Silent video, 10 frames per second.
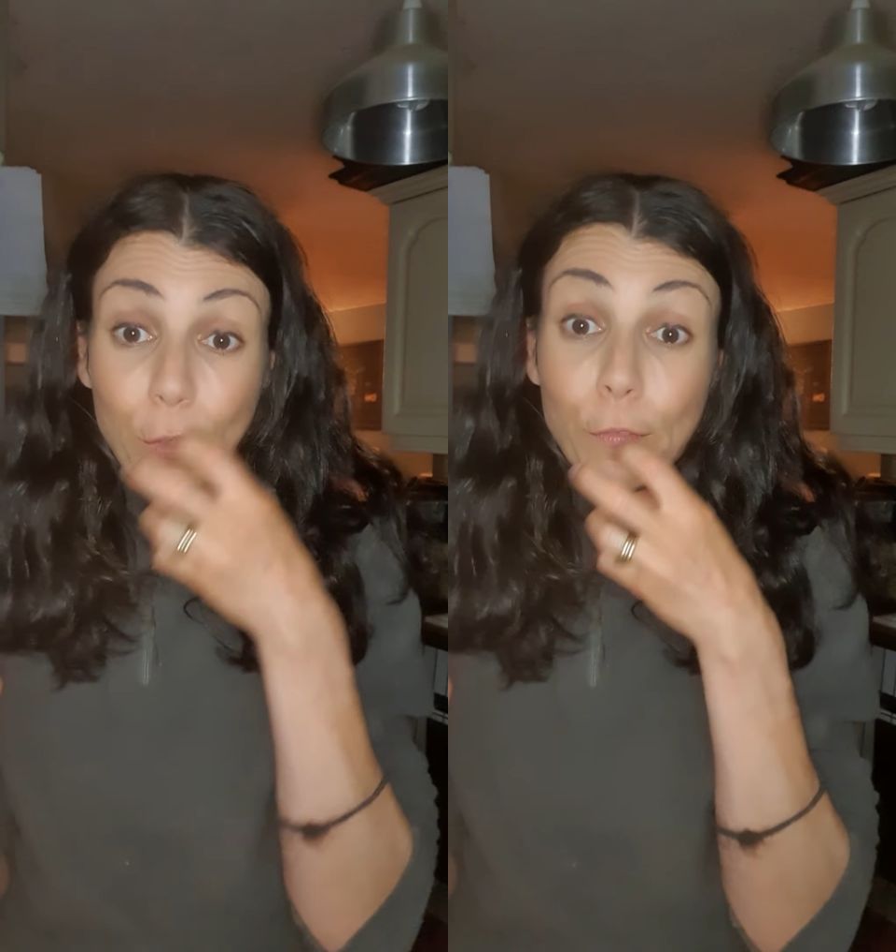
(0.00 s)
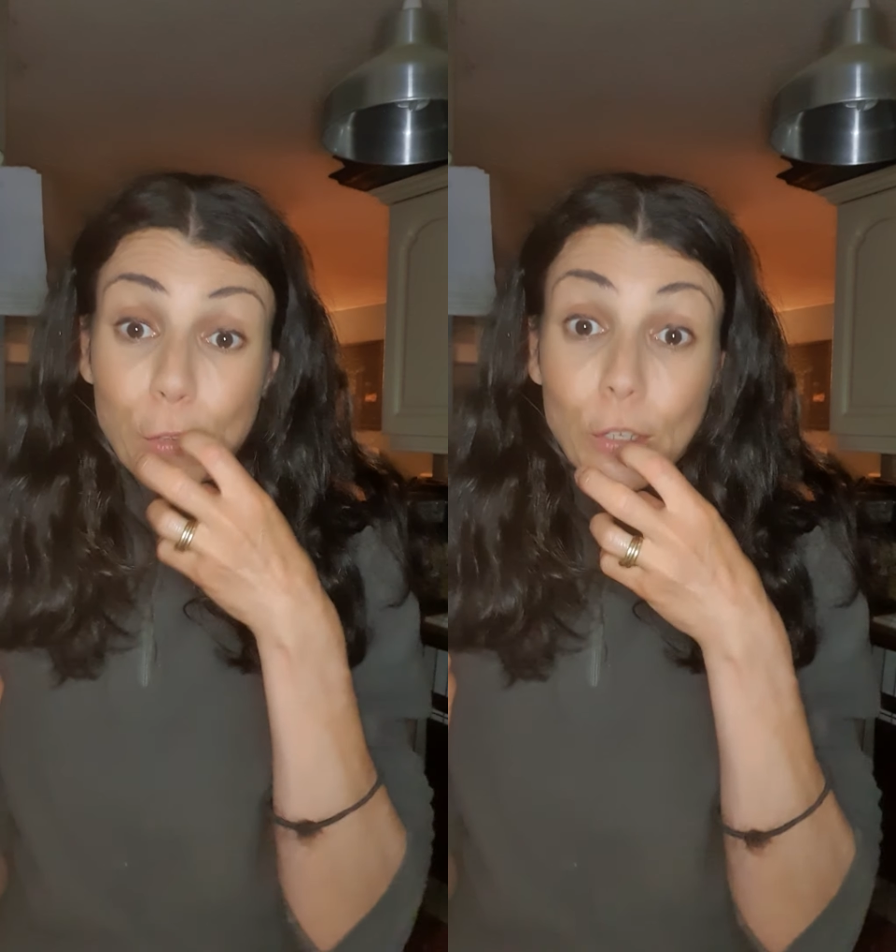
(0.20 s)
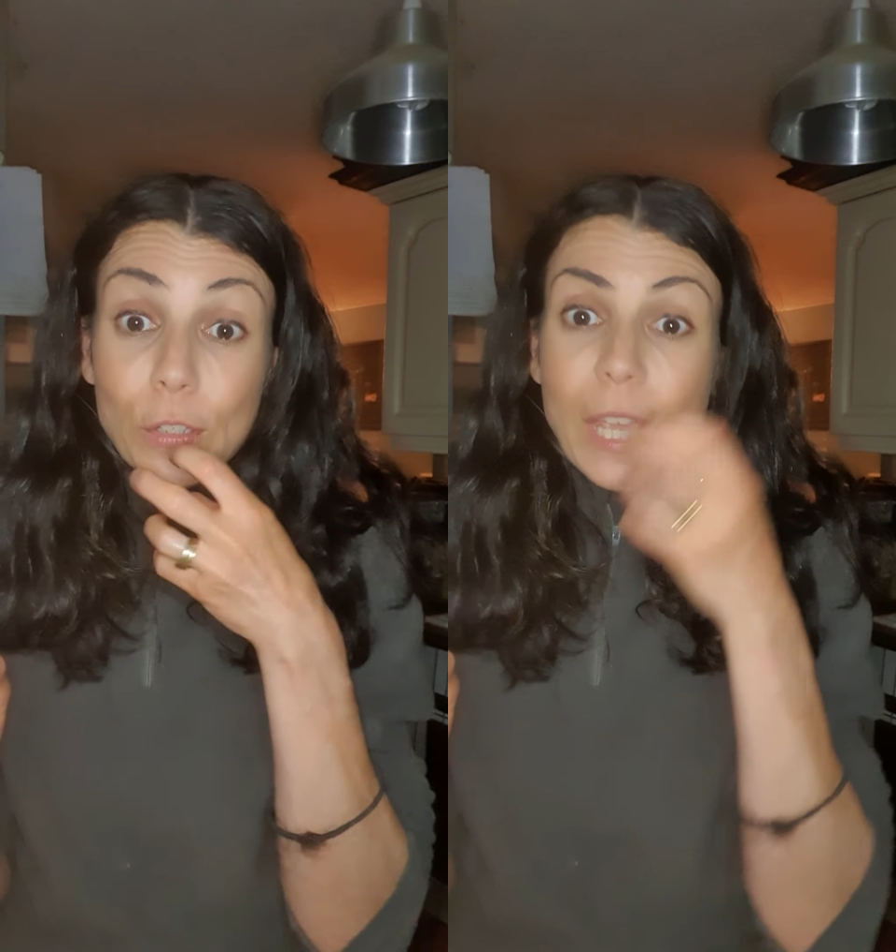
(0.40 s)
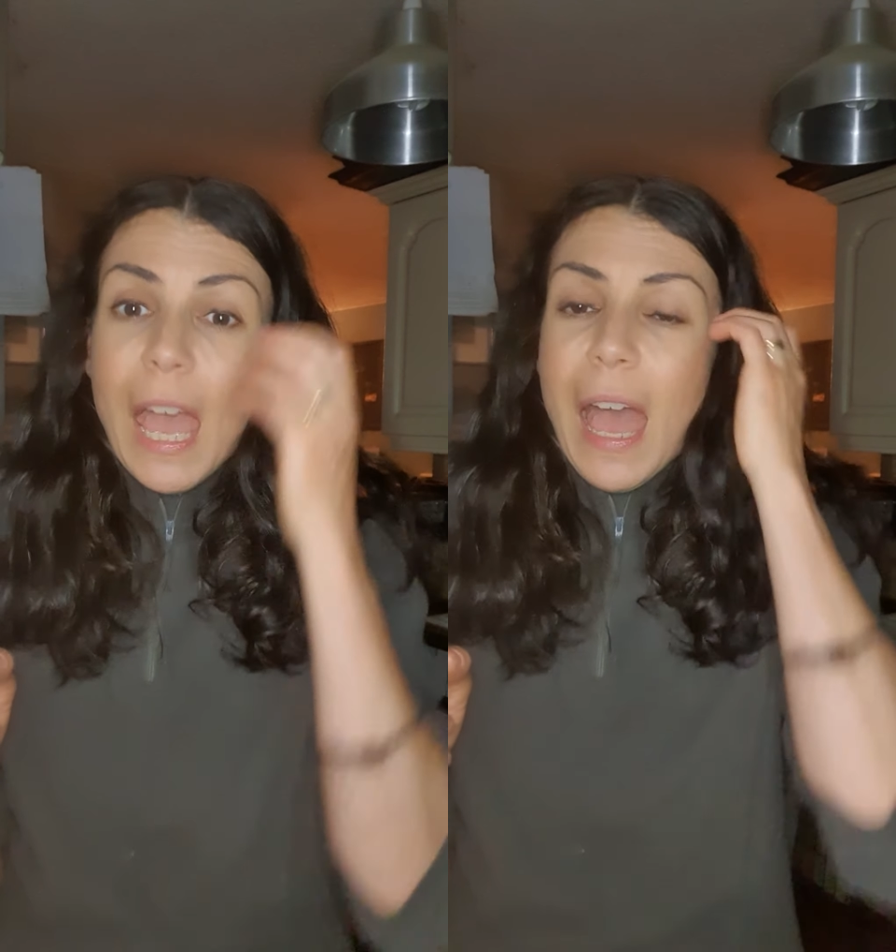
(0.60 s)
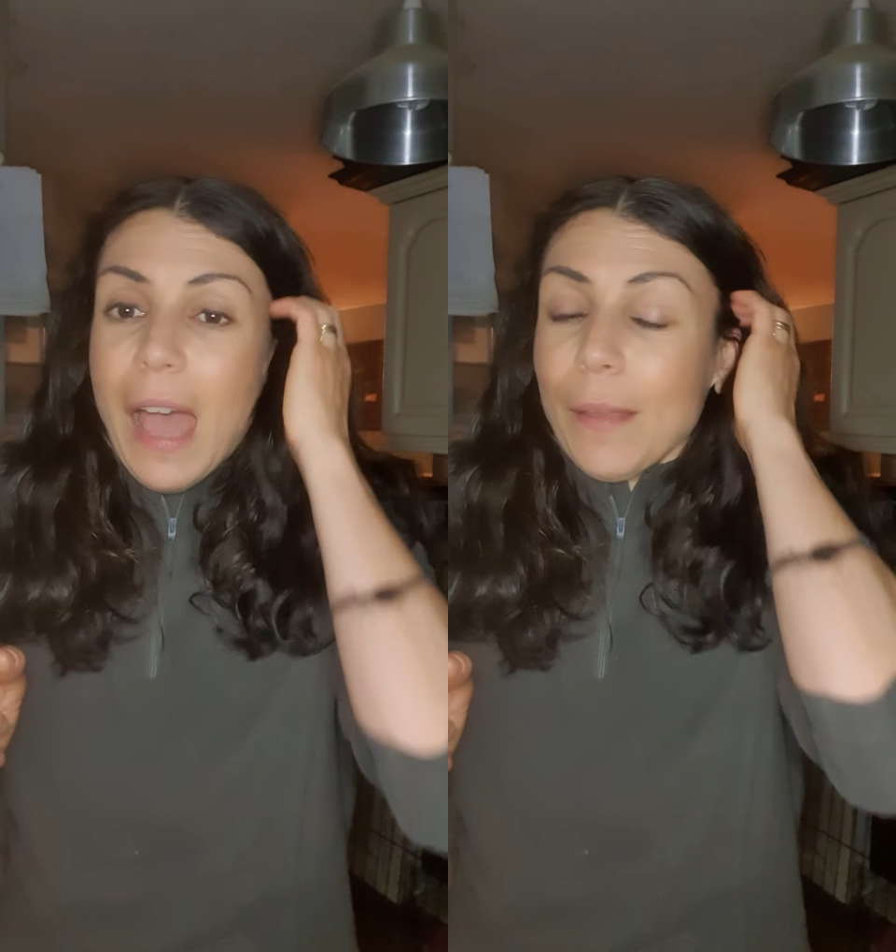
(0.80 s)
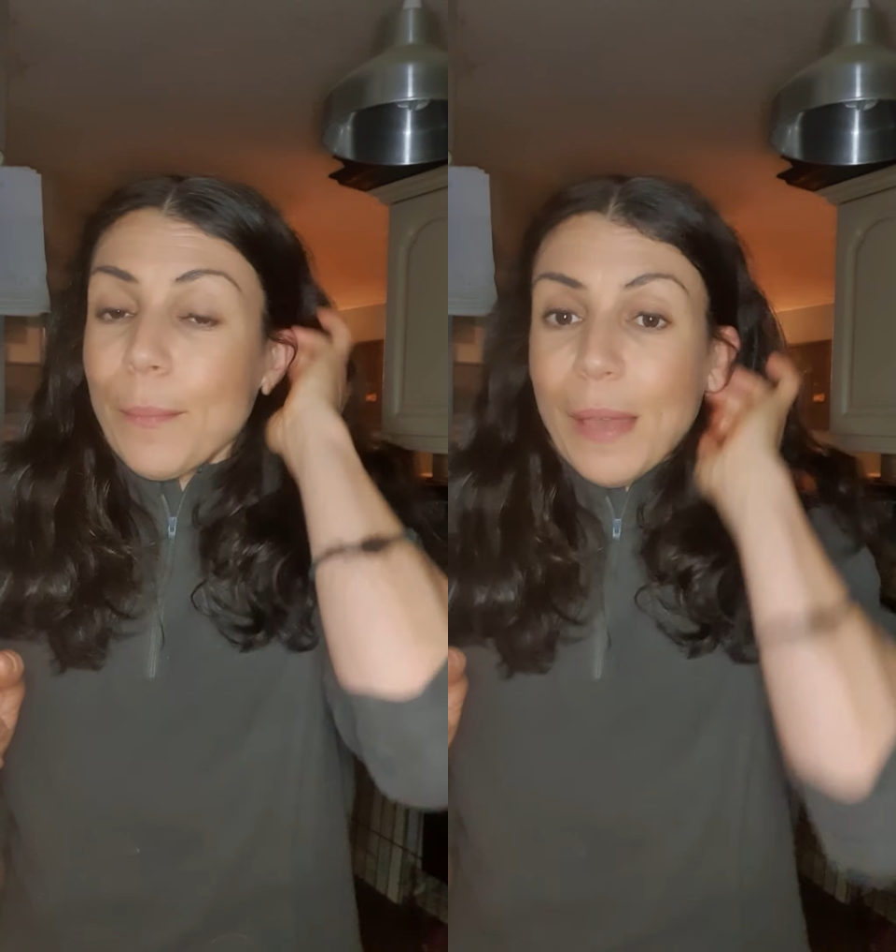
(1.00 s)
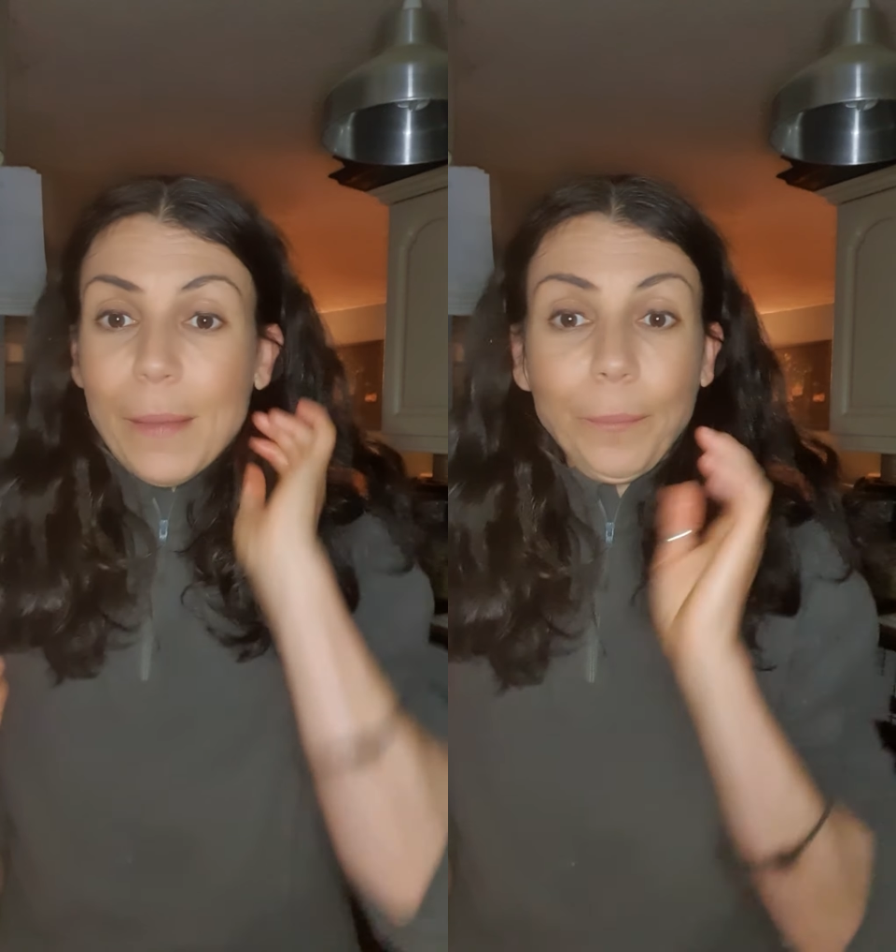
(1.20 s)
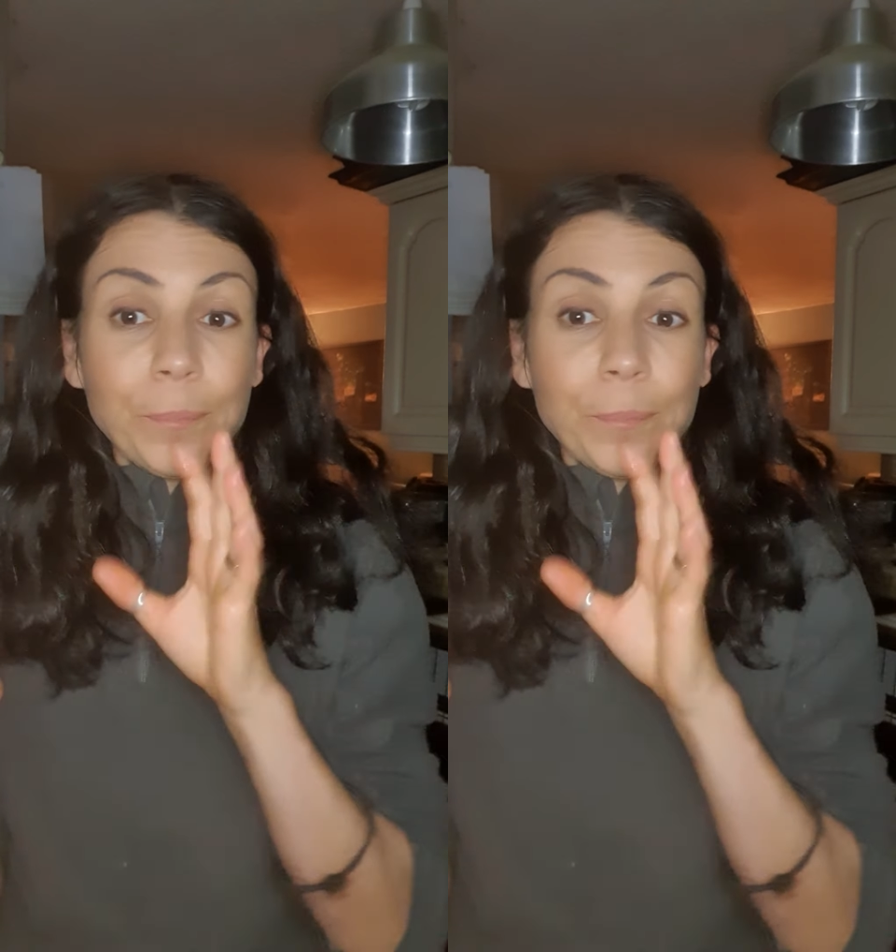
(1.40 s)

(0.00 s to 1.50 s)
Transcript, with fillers: food. Um,